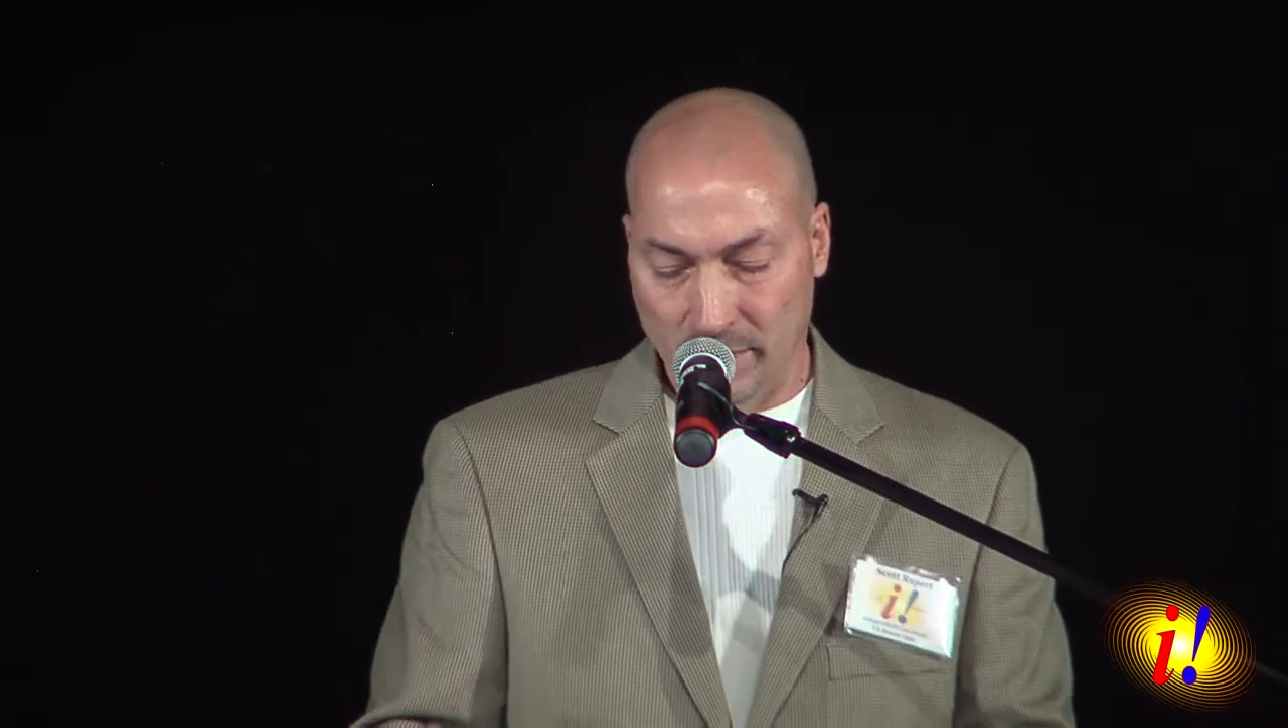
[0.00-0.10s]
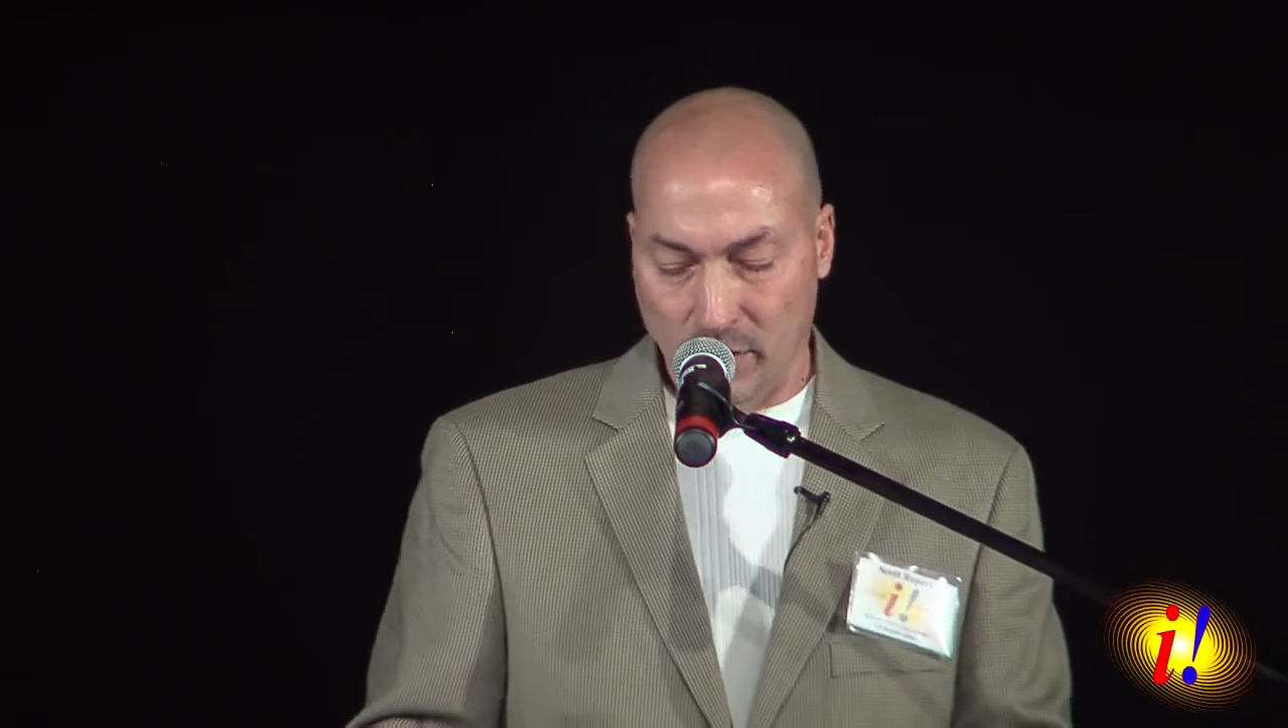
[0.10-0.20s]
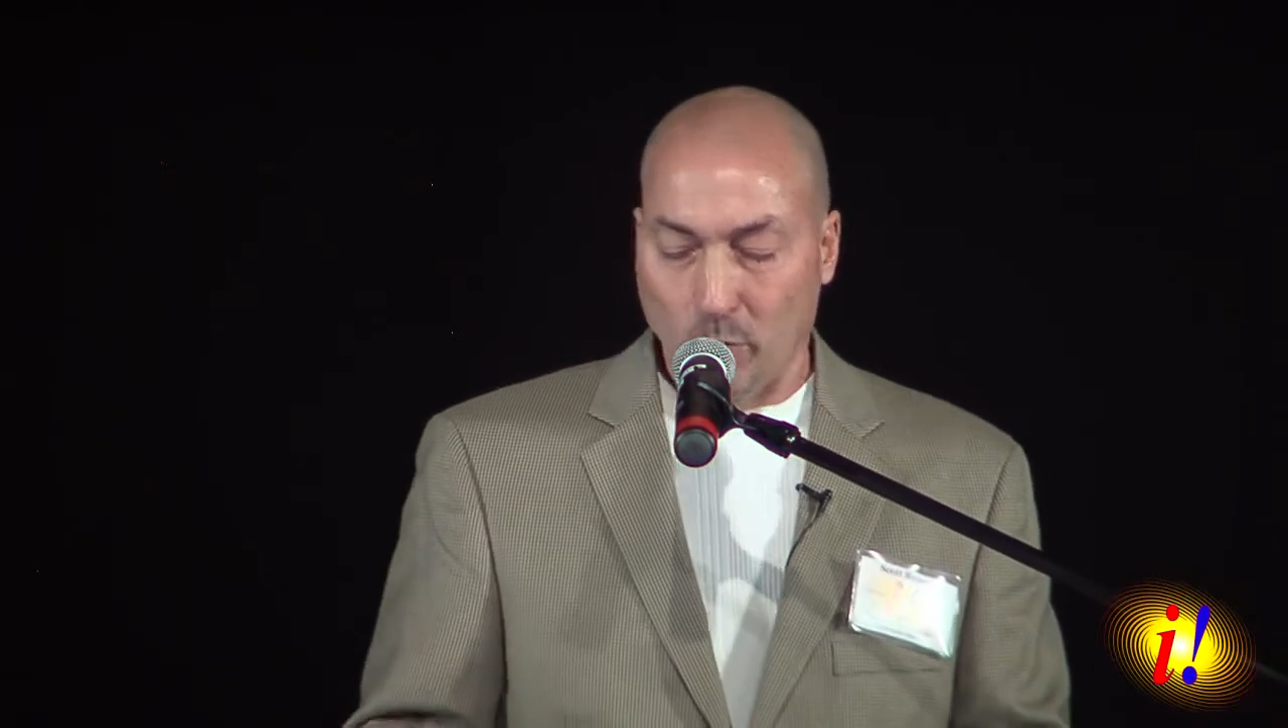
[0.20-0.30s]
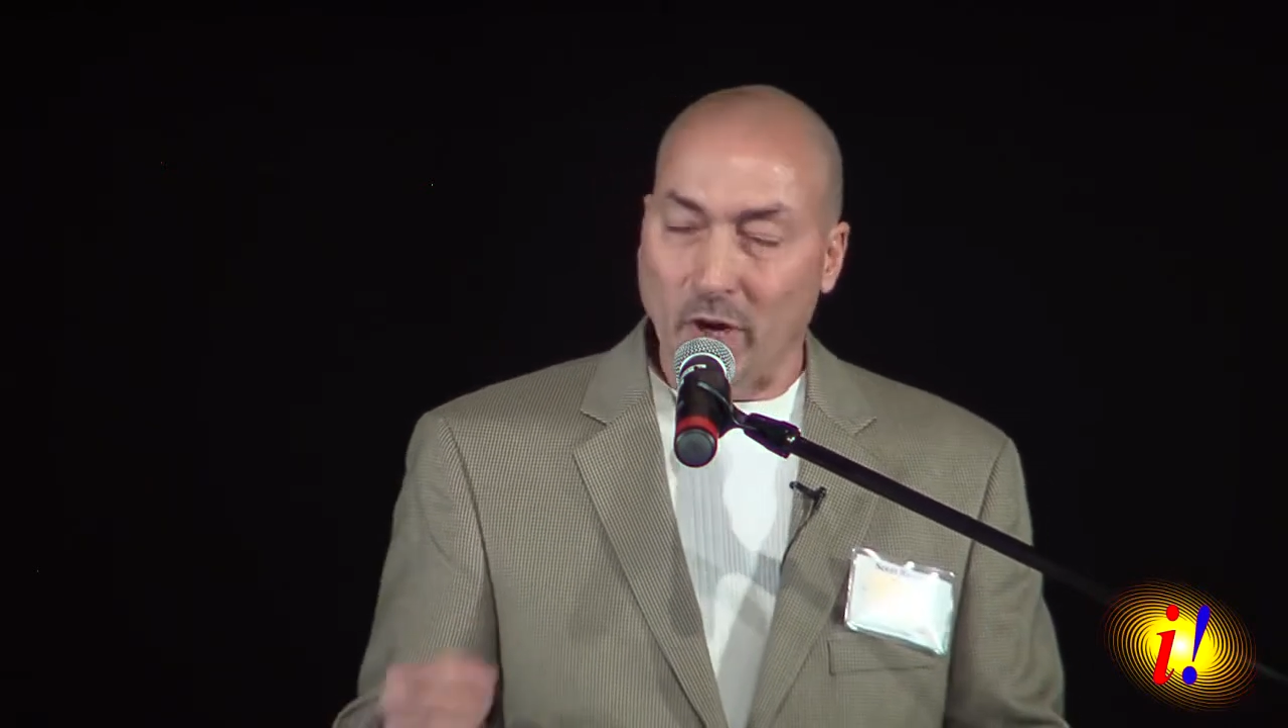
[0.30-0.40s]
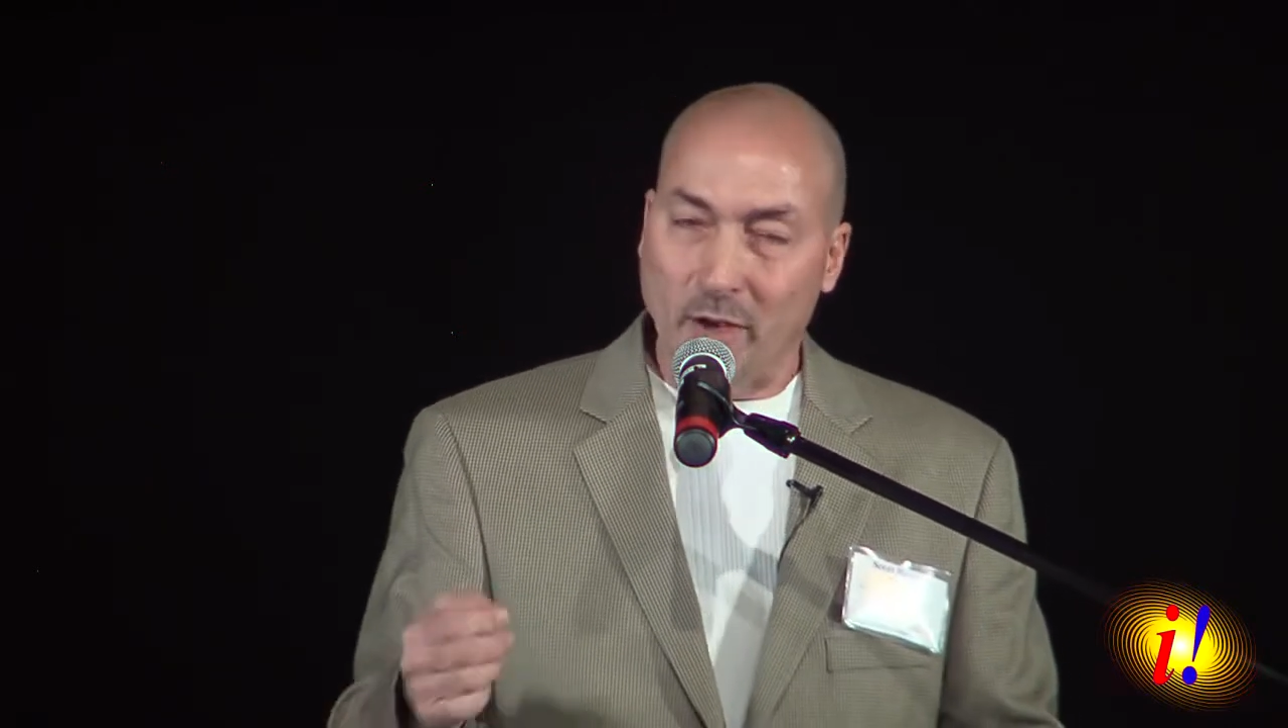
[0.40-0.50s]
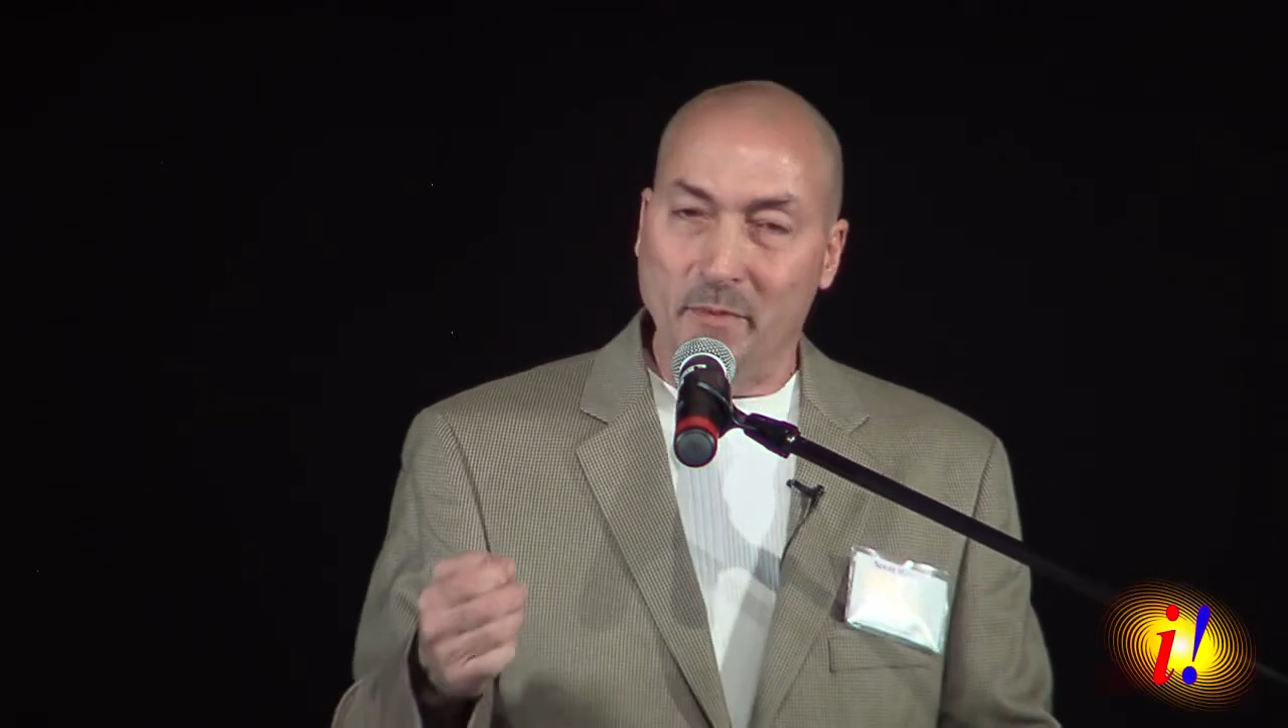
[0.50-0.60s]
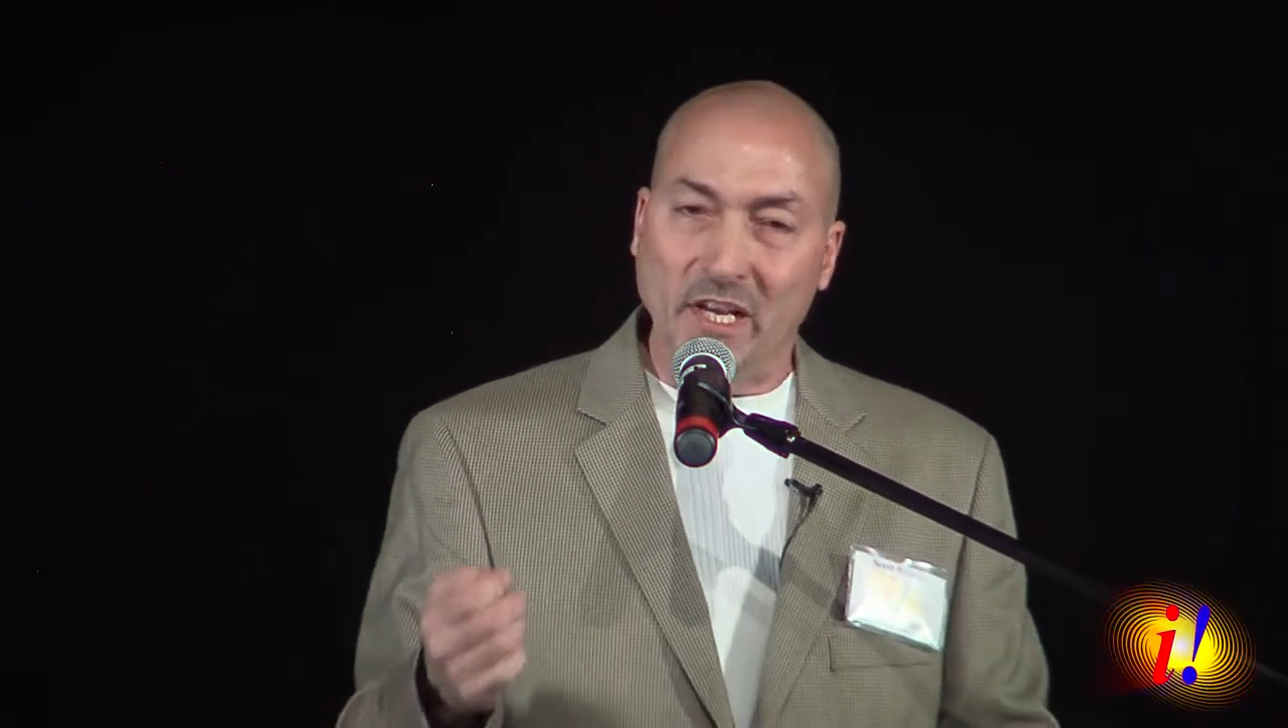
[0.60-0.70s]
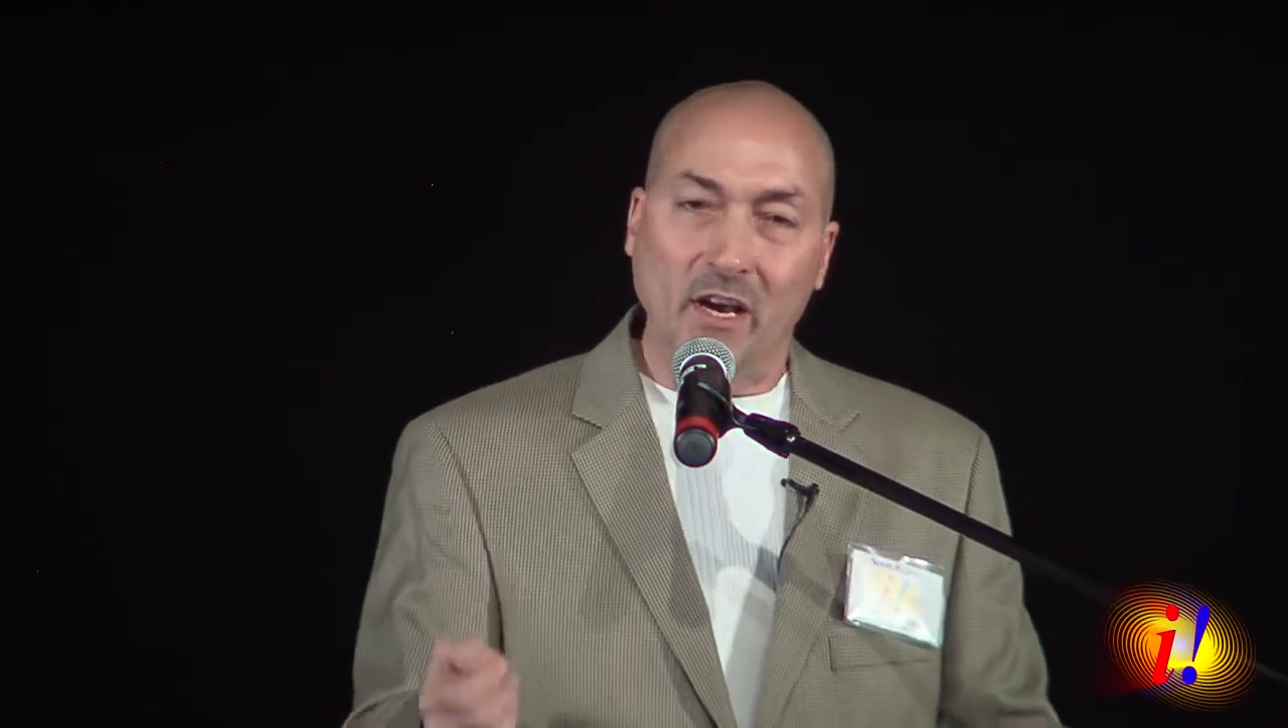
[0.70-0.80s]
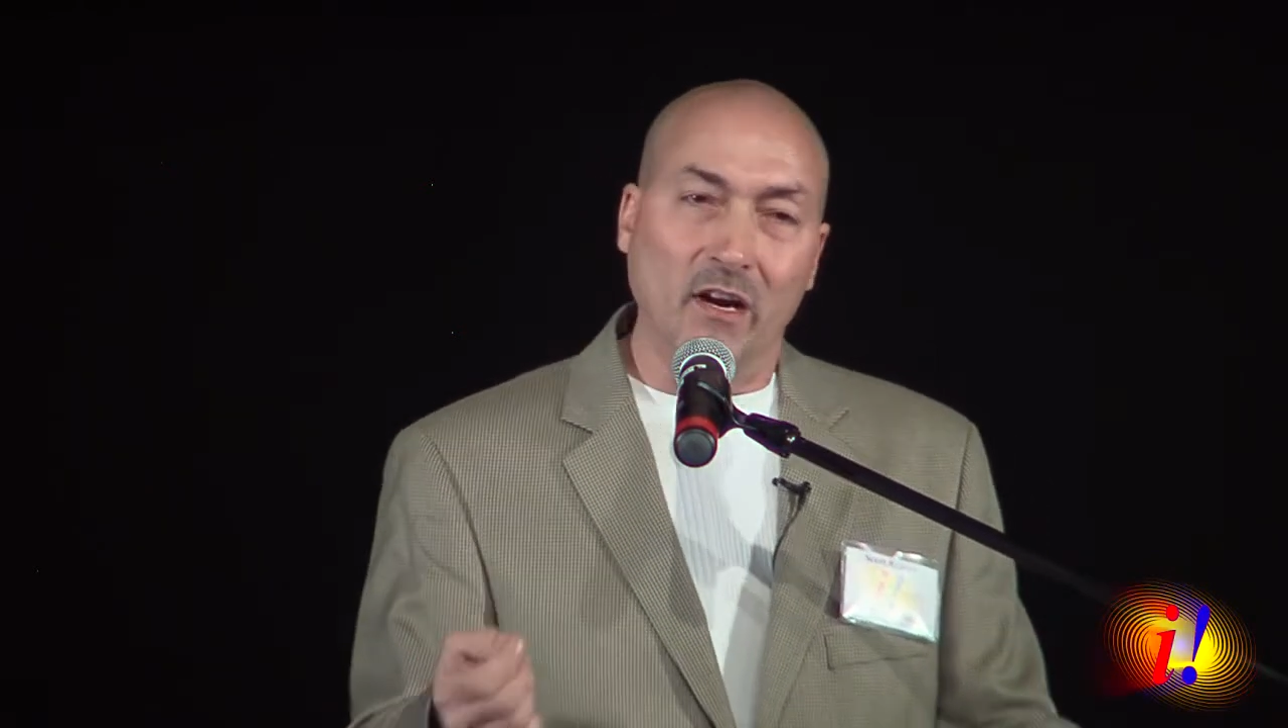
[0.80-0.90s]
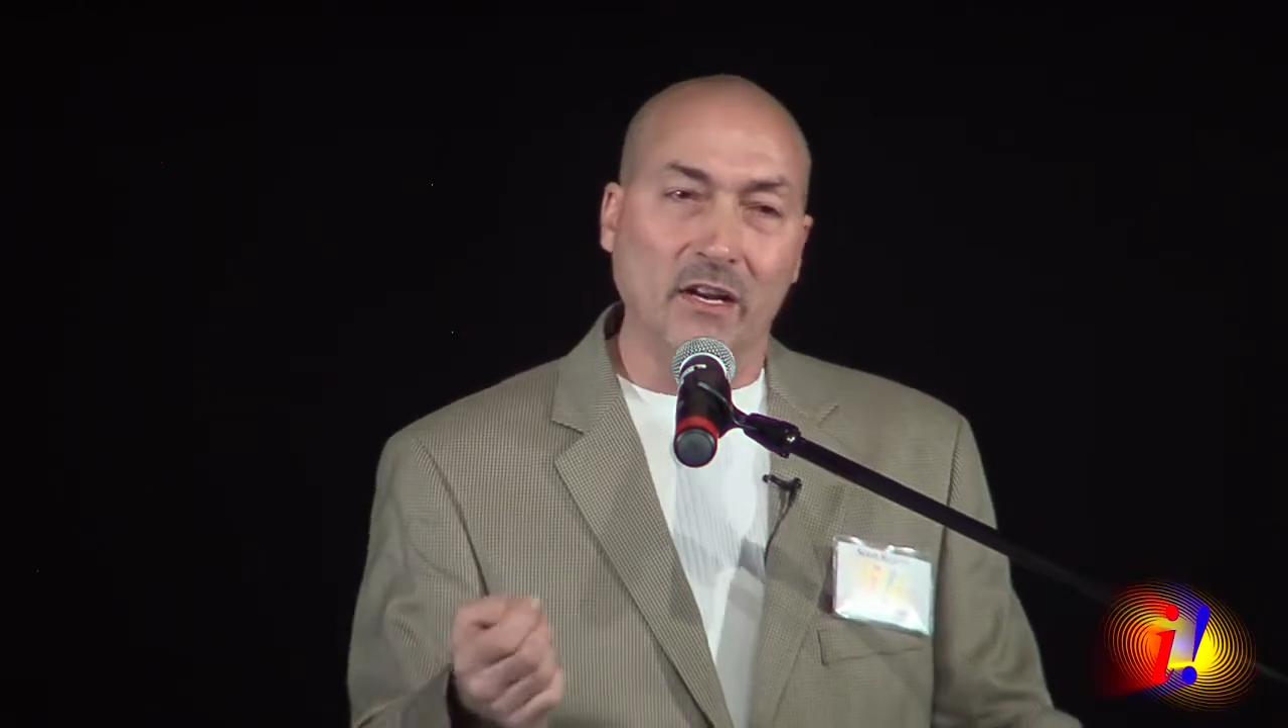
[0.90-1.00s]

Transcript: What had begun